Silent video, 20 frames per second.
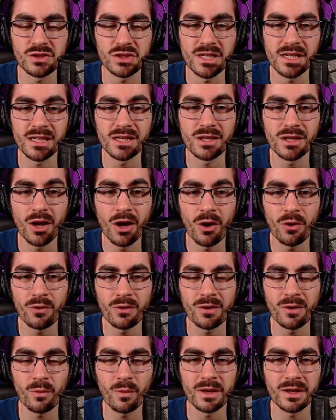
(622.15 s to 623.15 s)
she had
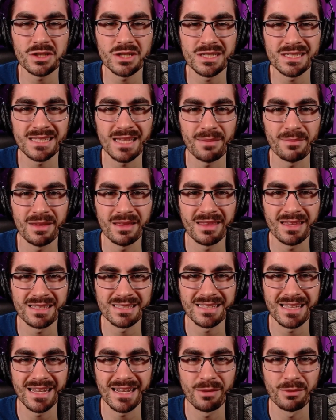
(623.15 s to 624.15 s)
known when she sent me
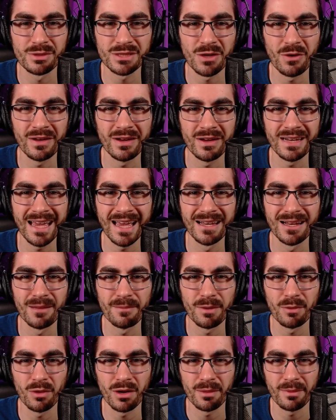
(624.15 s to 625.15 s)
this that it was going to end
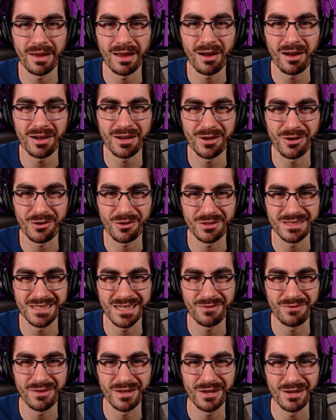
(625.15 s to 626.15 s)
up in one of my audio
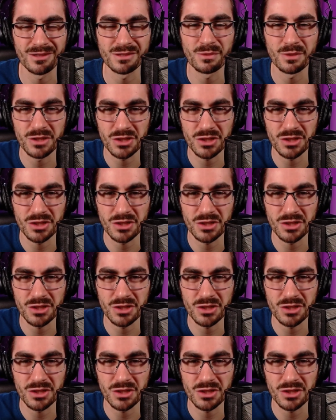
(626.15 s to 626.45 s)
critique videos,